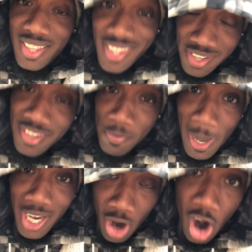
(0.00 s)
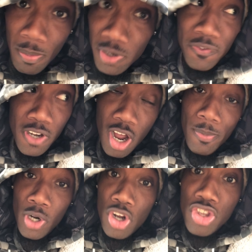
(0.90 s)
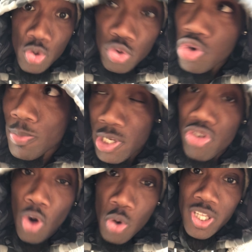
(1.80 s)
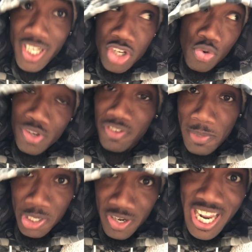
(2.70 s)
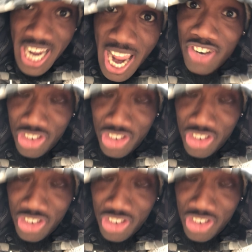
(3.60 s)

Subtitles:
This is my karma for coming on YouTube and trolling and doing some internet ass